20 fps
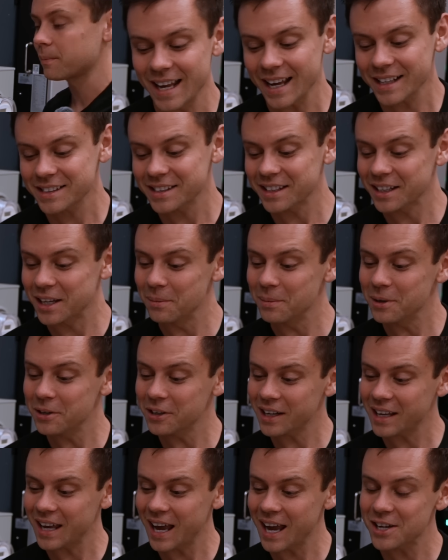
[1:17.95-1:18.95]
Next, the
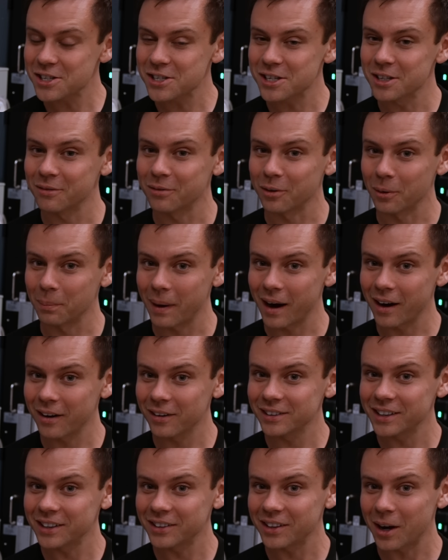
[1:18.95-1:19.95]
communication for
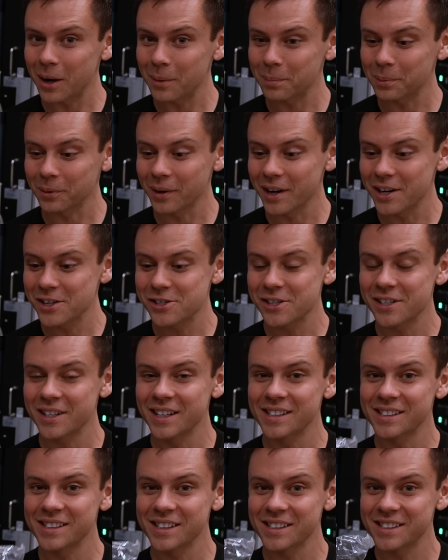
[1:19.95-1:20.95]
parallel operation
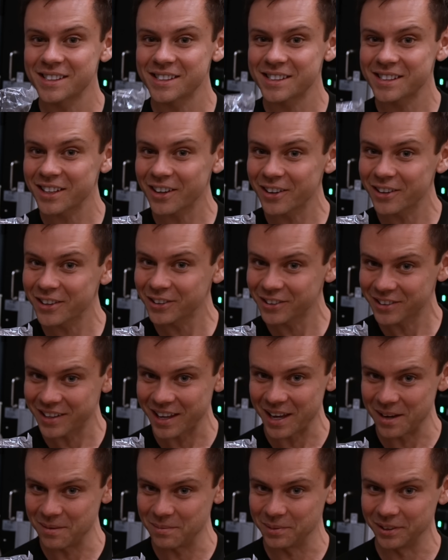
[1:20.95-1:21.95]
is a serial
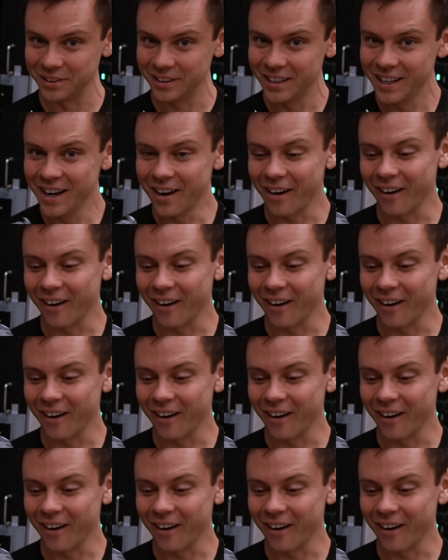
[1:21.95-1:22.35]
cable.